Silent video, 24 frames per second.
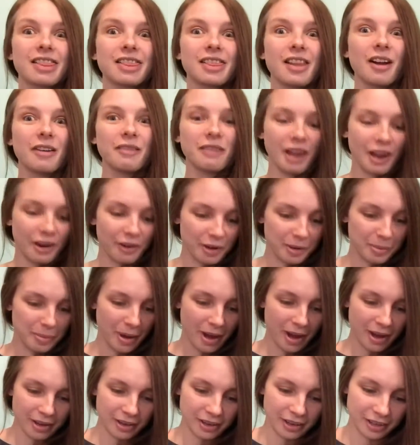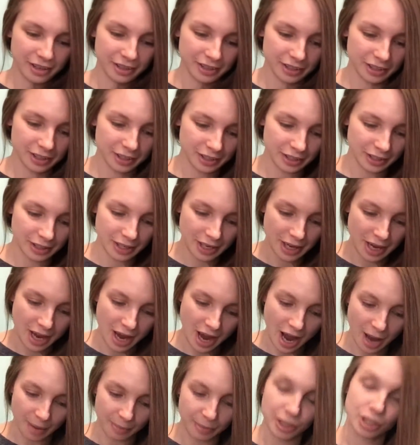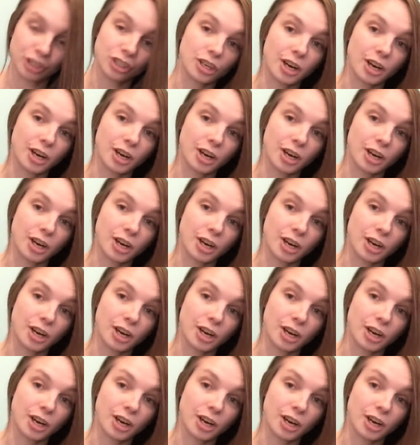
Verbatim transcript: Love Harry Potter. I'm gonna